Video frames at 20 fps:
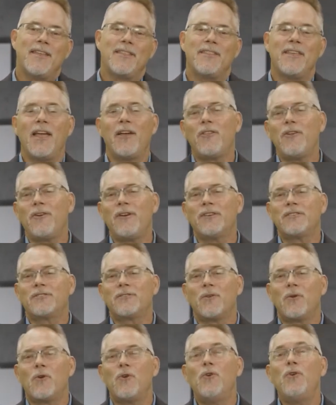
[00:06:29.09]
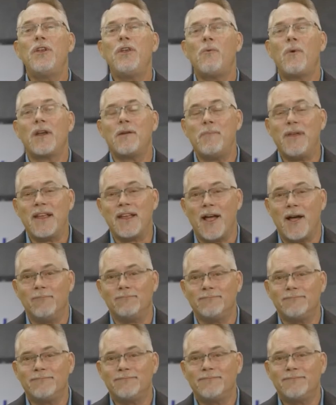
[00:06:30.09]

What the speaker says: The other is, who do you want to become?